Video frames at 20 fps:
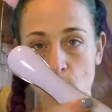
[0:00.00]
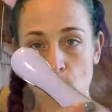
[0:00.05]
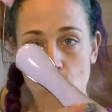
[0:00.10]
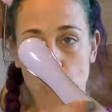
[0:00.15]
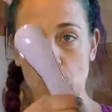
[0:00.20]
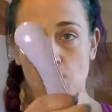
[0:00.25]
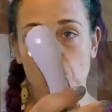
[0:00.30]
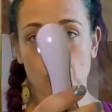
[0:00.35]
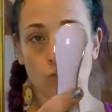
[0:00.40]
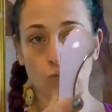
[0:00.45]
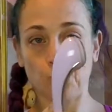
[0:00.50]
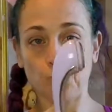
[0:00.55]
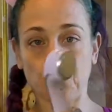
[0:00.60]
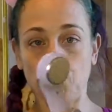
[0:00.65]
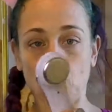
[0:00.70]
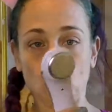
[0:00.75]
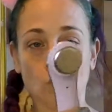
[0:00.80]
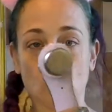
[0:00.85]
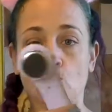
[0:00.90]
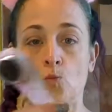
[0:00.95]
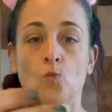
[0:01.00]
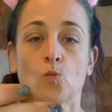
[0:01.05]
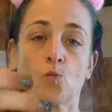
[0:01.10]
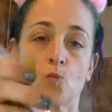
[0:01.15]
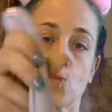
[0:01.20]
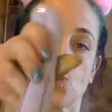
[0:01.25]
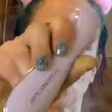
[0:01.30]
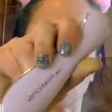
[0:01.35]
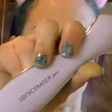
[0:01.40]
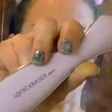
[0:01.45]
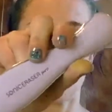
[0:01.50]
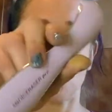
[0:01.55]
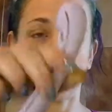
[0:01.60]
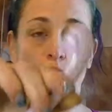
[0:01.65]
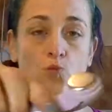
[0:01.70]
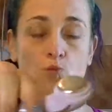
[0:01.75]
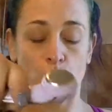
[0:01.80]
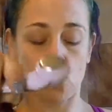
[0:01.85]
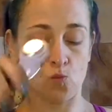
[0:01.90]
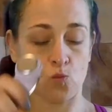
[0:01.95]
You again. I'm going to
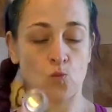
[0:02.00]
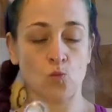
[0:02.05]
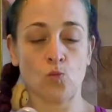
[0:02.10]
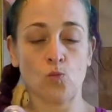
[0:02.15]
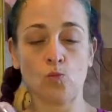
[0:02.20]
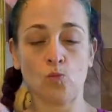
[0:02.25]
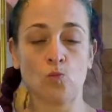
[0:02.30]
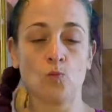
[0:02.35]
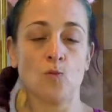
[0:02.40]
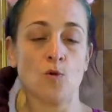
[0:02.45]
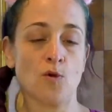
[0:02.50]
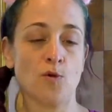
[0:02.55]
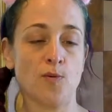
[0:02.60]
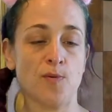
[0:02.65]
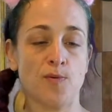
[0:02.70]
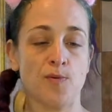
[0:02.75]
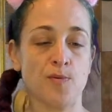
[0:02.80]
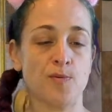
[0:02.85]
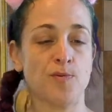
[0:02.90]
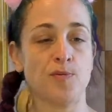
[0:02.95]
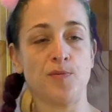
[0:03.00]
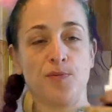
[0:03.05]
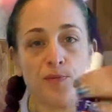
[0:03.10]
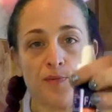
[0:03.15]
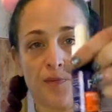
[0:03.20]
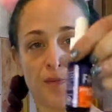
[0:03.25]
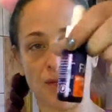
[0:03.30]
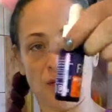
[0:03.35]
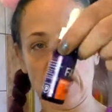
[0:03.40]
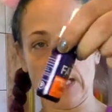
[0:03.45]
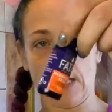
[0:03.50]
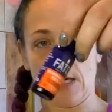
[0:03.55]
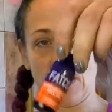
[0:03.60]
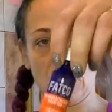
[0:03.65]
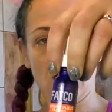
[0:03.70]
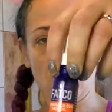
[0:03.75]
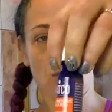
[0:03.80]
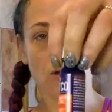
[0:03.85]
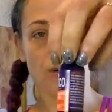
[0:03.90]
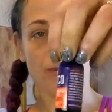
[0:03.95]
take the Sonic Eraser Pro, and this
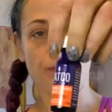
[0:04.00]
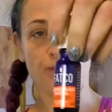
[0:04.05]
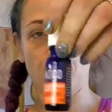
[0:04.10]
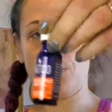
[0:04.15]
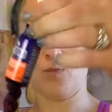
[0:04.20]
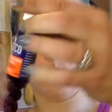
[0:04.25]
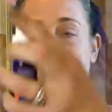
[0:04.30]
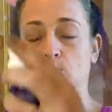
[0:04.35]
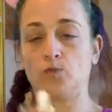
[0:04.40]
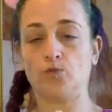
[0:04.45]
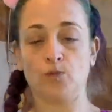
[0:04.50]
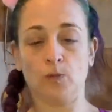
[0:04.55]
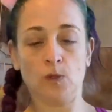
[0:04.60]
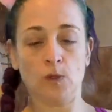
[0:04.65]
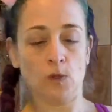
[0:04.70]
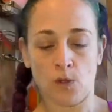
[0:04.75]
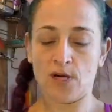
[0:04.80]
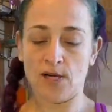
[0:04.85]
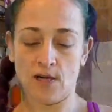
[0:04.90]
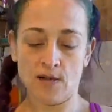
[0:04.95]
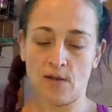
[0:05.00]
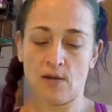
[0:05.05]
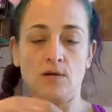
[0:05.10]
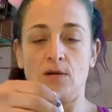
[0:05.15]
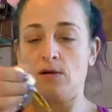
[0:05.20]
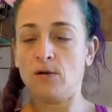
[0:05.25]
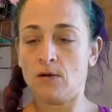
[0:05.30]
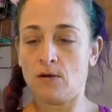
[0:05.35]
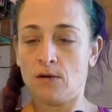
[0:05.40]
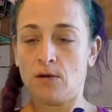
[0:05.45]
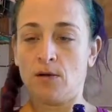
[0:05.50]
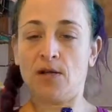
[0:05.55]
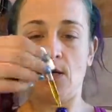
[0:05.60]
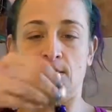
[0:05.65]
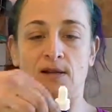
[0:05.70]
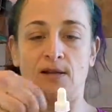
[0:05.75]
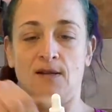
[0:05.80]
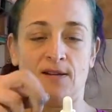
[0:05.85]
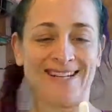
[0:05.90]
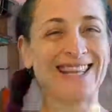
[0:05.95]
time I'm using Fatco's
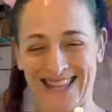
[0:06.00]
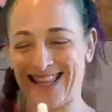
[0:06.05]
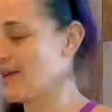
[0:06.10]
Miraculous